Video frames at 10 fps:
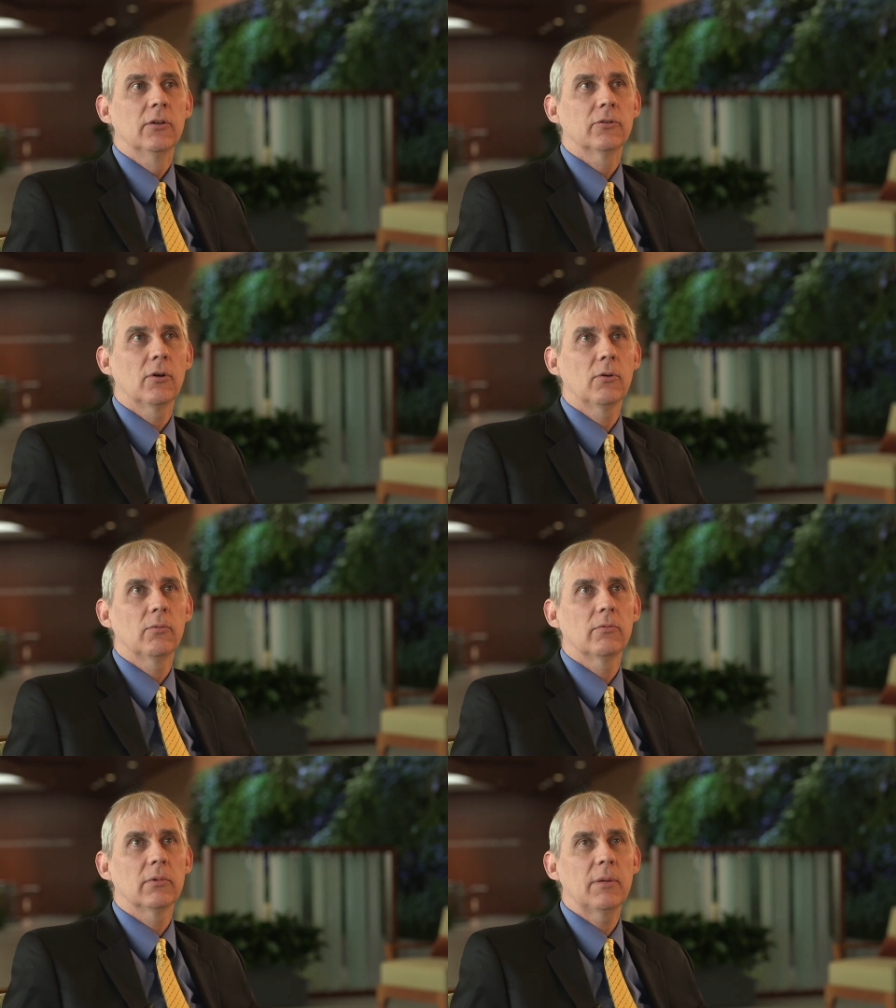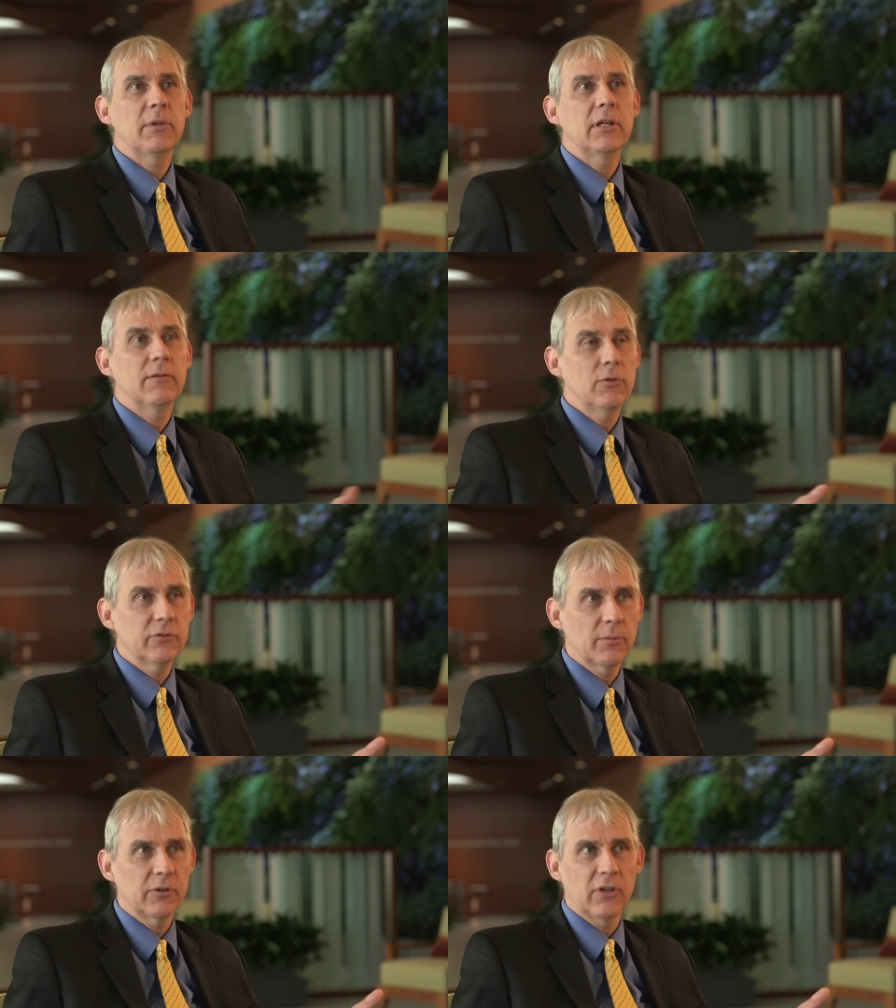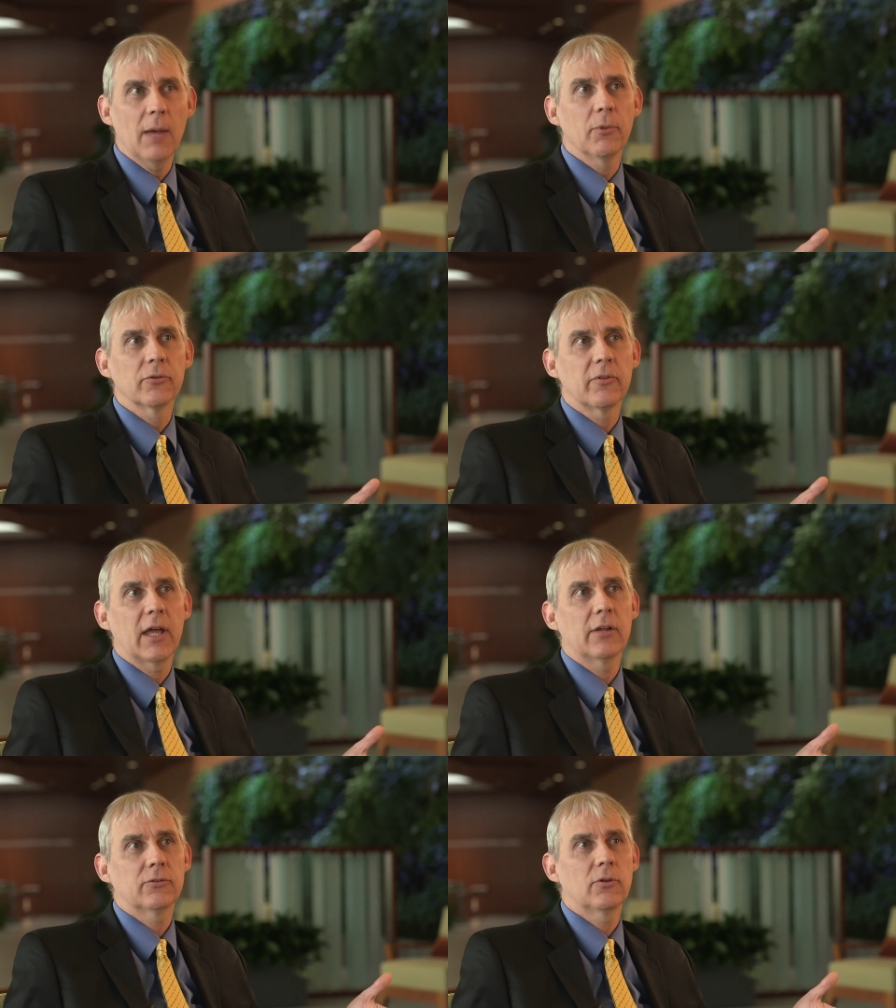So let me give you some examples of that.